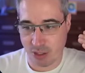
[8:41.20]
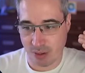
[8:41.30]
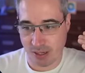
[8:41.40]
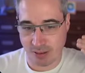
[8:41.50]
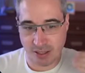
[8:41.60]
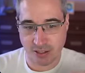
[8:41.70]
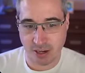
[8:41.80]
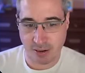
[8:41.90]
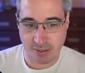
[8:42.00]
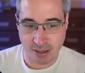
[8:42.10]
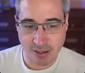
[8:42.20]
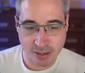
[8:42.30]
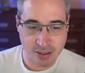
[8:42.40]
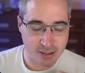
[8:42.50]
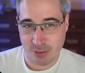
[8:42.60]
during the entire thing.
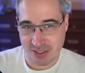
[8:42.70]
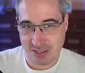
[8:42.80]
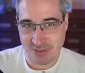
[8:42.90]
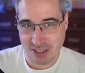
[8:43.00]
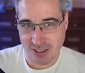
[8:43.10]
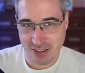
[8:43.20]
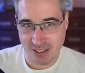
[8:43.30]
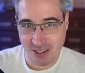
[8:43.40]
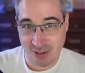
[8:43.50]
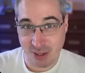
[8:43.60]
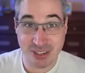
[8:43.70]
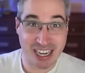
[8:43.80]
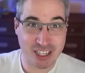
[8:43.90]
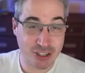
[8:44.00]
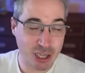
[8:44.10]
There is a funny thing here, though,
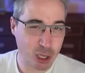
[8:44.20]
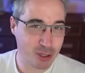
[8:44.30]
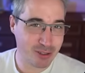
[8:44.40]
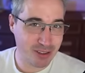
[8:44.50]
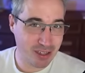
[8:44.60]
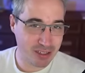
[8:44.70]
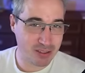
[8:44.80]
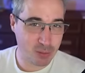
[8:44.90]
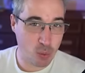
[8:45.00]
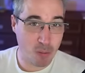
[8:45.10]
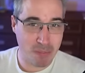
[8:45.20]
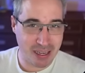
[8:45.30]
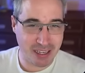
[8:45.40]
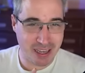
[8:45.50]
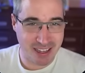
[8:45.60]
and I actually learned this while
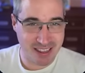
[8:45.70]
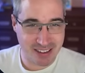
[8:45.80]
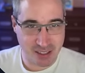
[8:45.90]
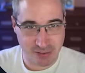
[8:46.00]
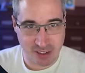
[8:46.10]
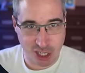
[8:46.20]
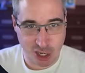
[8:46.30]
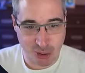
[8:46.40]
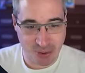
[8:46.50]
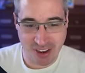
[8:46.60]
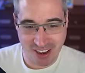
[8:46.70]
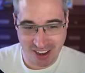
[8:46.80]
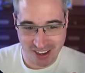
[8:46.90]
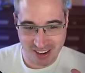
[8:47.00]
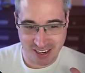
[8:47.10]
making this video.
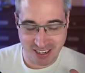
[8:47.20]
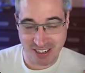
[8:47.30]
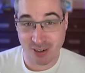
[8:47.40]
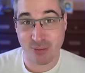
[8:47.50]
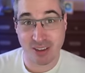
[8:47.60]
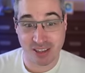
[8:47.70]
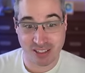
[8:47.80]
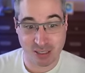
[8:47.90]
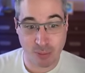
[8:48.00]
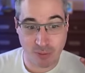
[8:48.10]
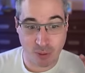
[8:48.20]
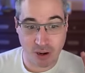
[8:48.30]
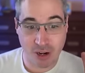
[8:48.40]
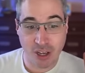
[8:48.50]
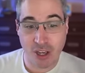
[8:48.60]
And I didn't realize this
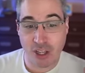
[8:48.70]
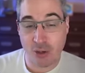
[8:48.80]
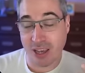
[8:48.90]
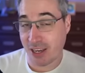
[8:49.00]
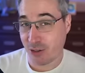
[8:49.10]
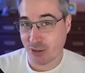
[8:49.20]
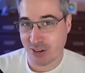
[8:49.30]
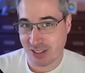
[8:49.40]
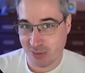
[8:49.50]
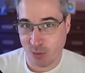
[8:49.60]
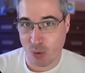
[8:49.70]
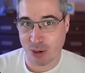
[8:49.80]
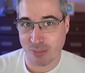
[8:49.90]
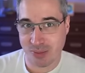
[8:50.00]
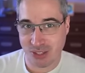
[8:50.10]
before. You can't do
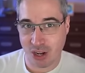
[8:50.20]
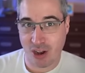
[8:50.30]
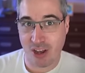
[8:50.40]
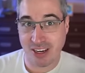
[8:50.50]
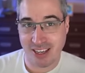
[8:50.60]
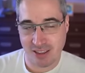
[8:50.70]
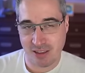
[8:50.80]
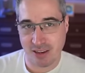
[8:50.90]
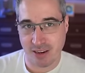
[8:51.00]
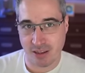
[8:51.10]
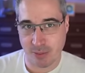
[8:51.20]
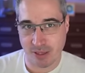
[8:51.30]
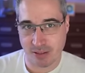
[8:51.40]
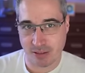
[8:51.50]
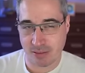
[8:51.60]
transforms on inline
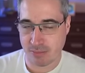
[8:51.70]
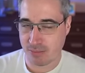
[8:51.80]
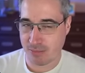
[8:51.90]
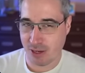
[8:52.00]
elements.